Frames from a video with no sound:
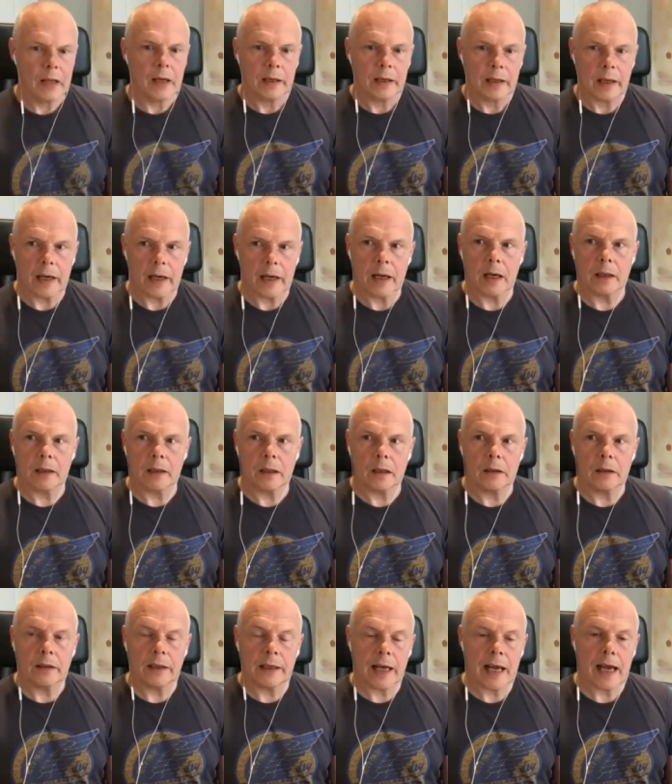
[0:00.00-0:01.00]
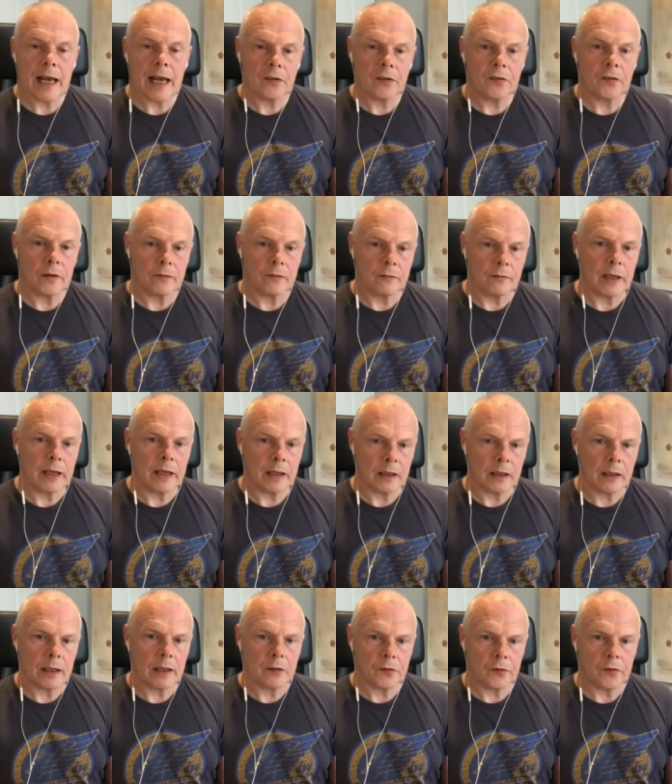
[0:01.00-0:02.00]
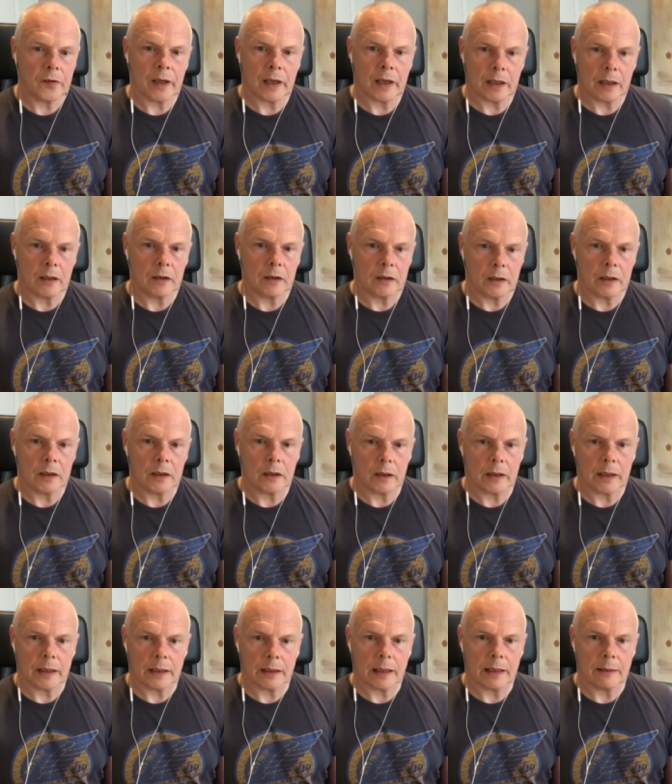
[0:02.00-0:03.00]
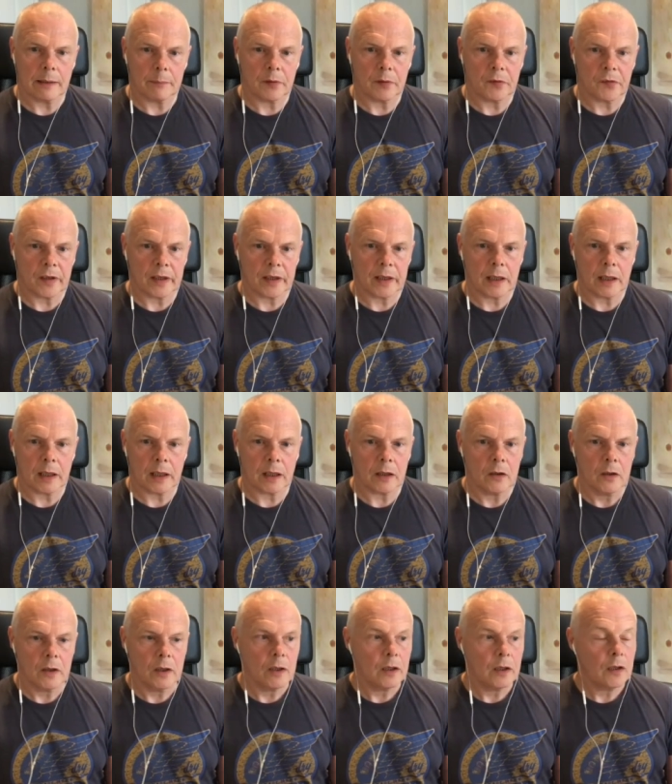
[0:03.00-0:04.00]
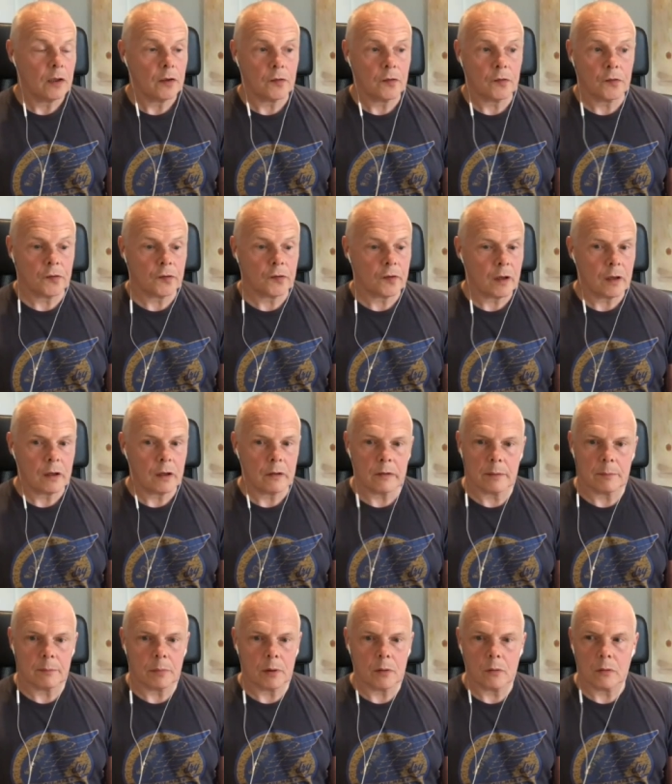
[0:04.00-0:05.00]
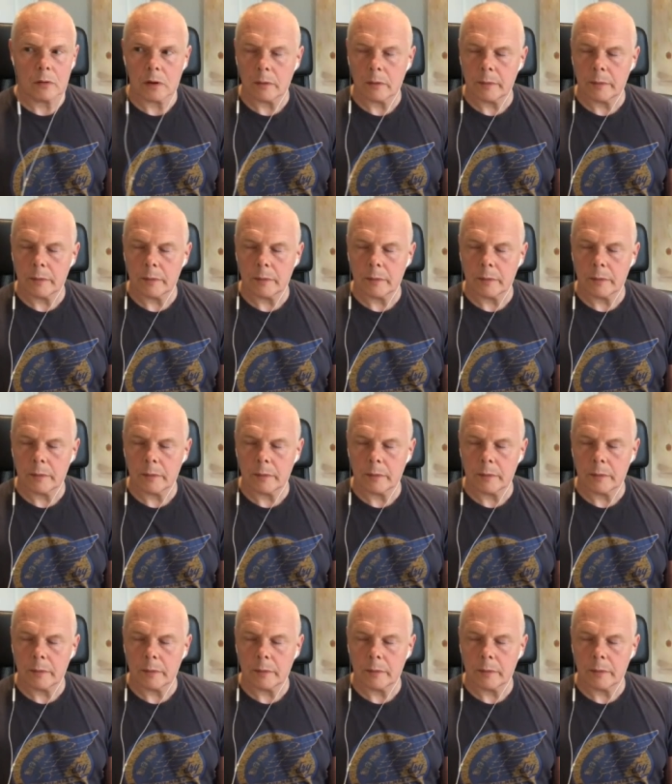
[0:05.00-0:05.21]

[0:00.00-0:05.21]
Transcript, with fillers: Yeah, and then the active li- listening, you know, in, particular, is so important.